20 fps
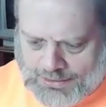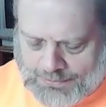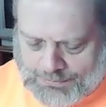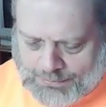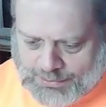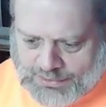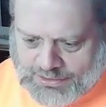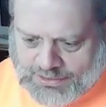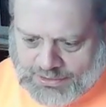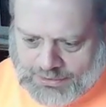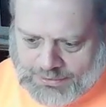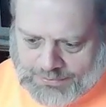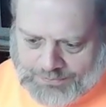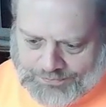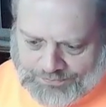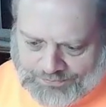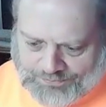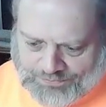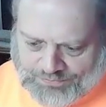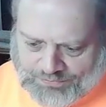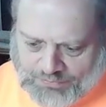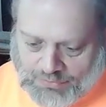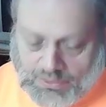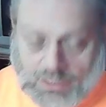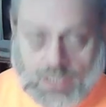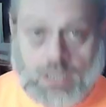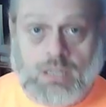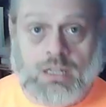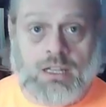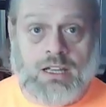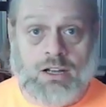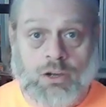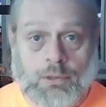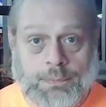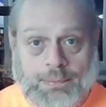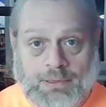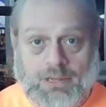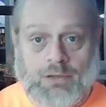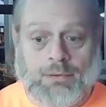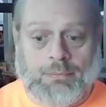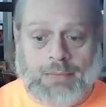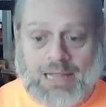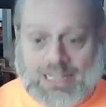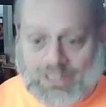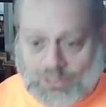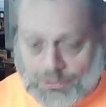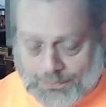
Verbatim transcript: But uh, uh, I hope you don't mind.